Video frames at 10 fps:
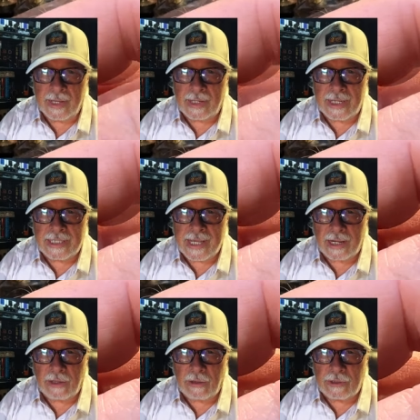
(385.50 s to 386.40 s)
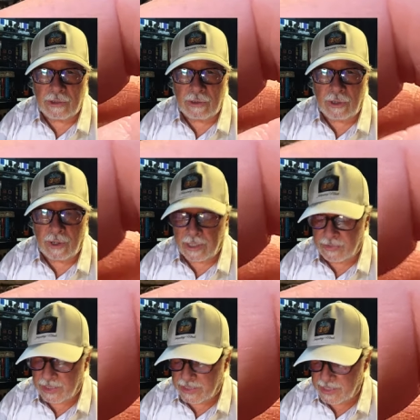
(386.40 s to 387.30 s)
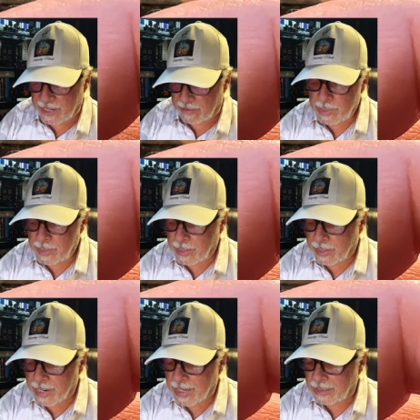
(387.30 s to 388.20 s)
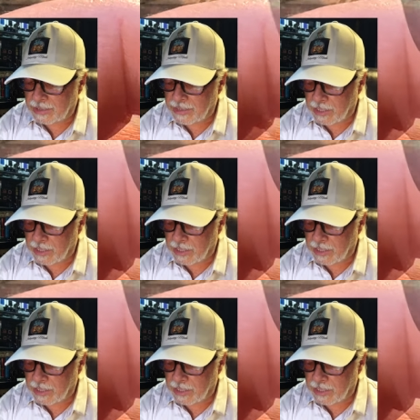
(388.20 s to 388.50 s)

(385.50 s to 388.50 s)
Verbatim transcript: And let's get a closer look at this nib. It has